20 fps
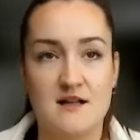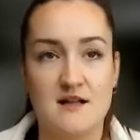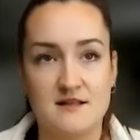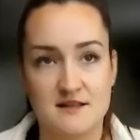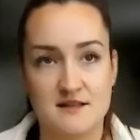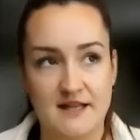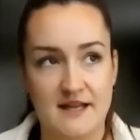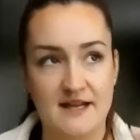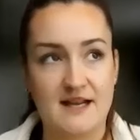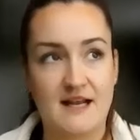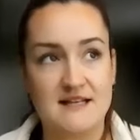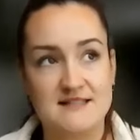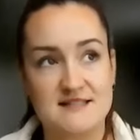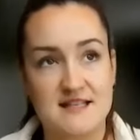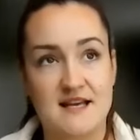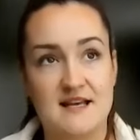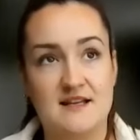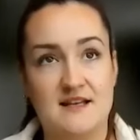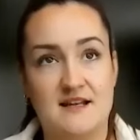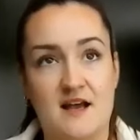like I
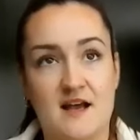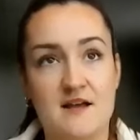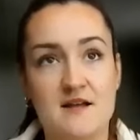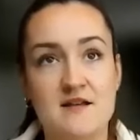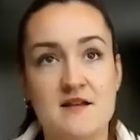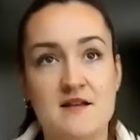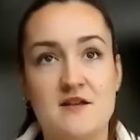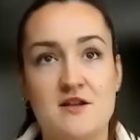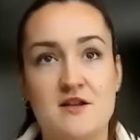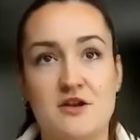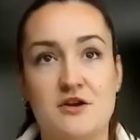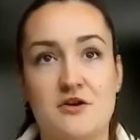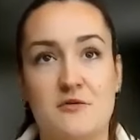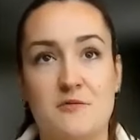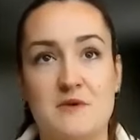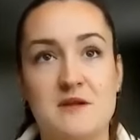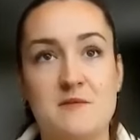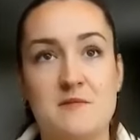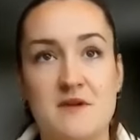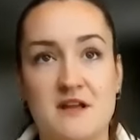said,
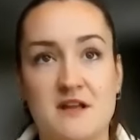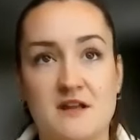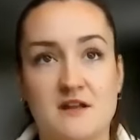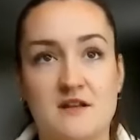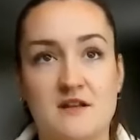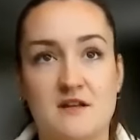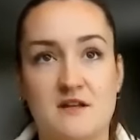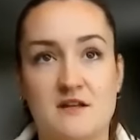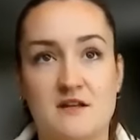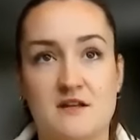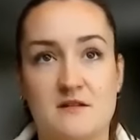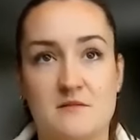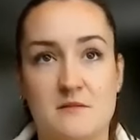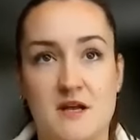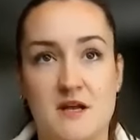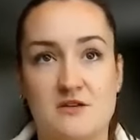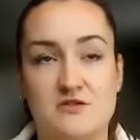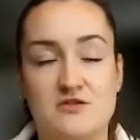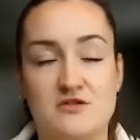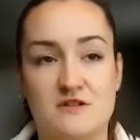me being the
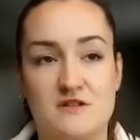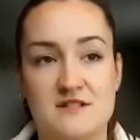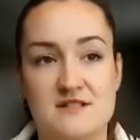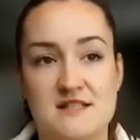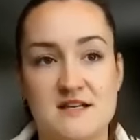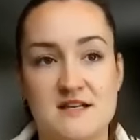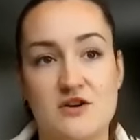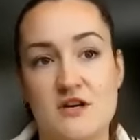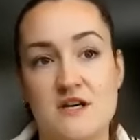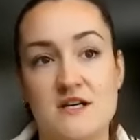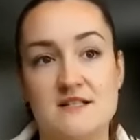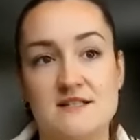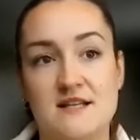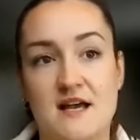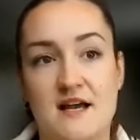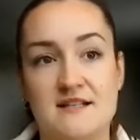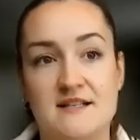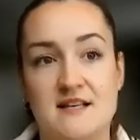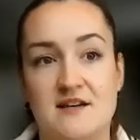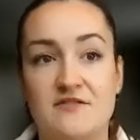manager of the series,
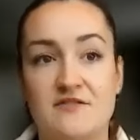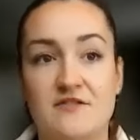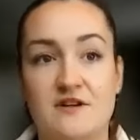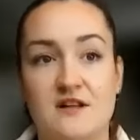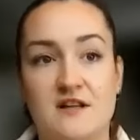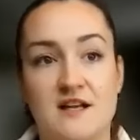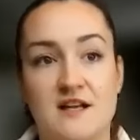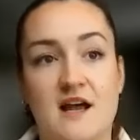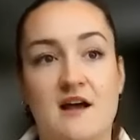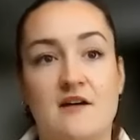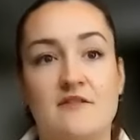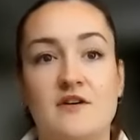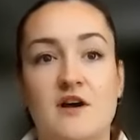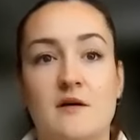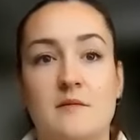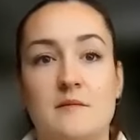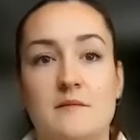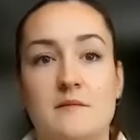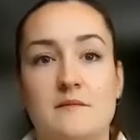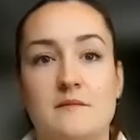I definitely have
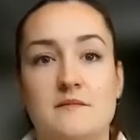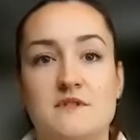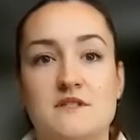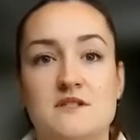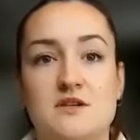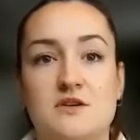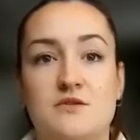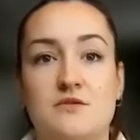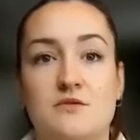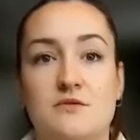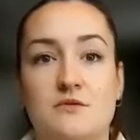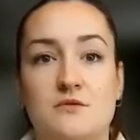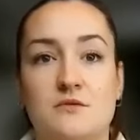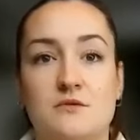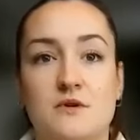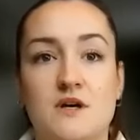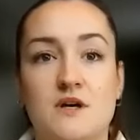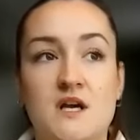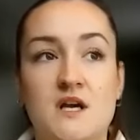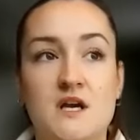come
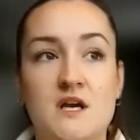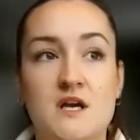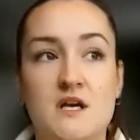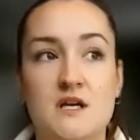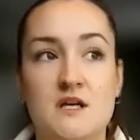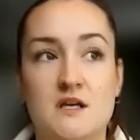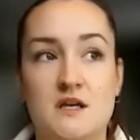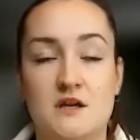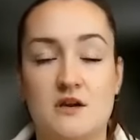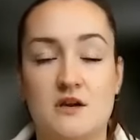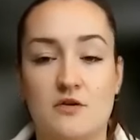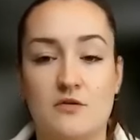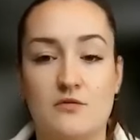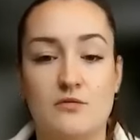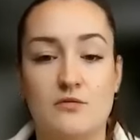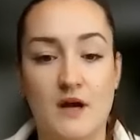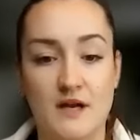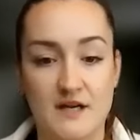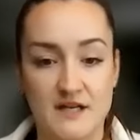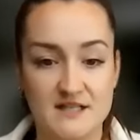to,
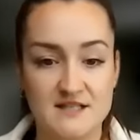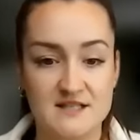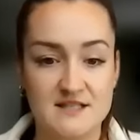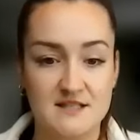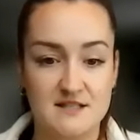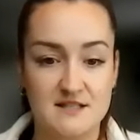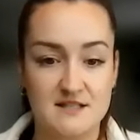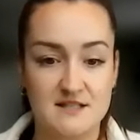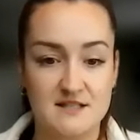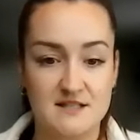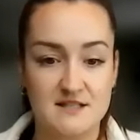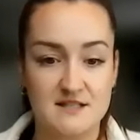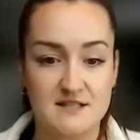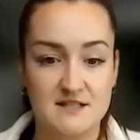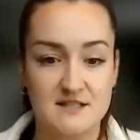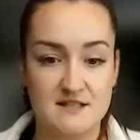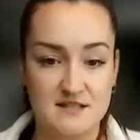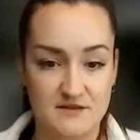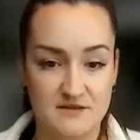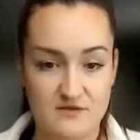run into
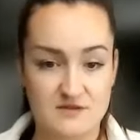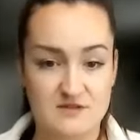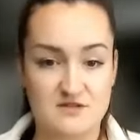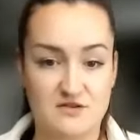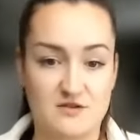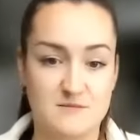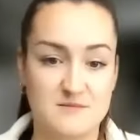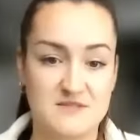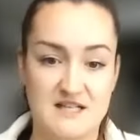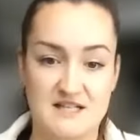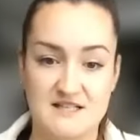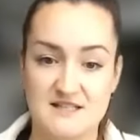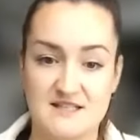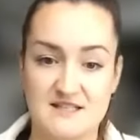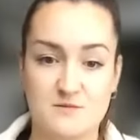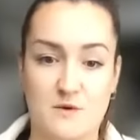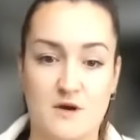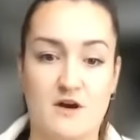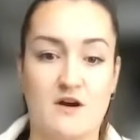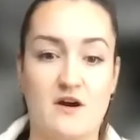different circumstances
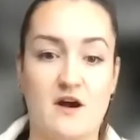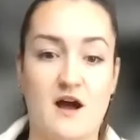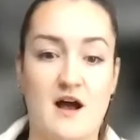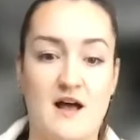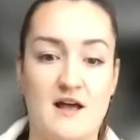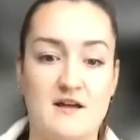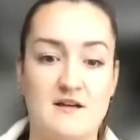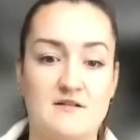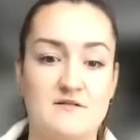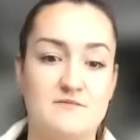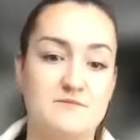where I've